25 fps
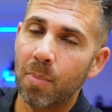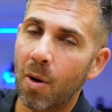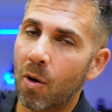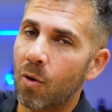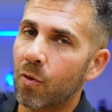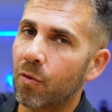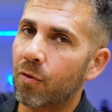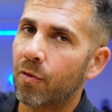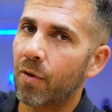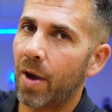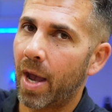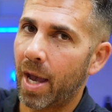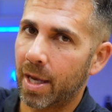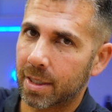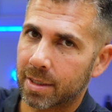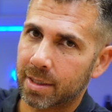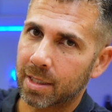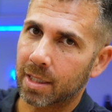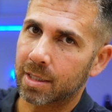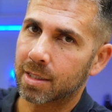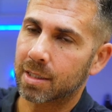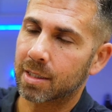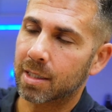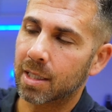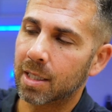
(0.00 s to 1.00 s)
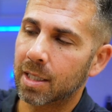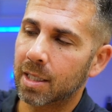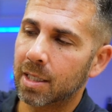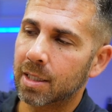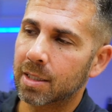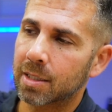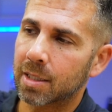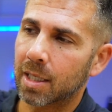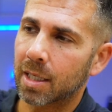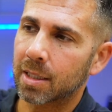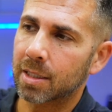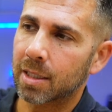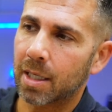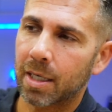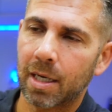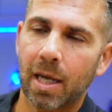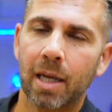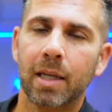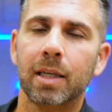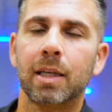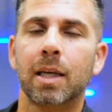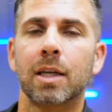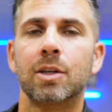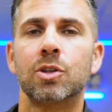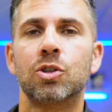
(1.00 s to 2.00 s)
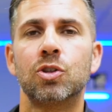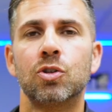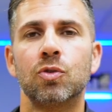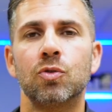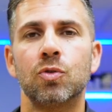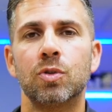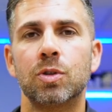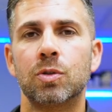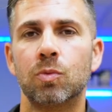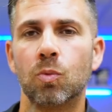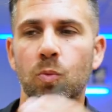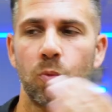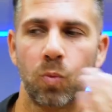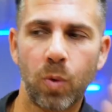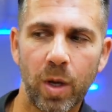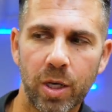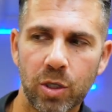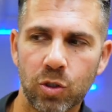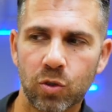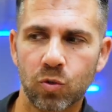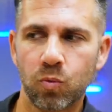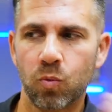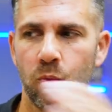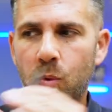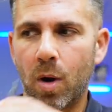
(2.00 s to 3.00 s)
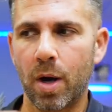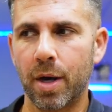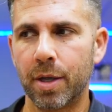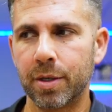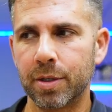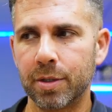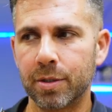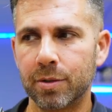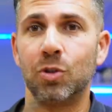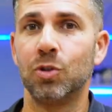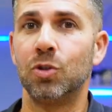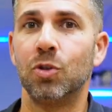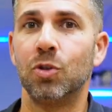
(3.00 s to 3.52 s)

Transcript: both SSDs and then I can choose which one to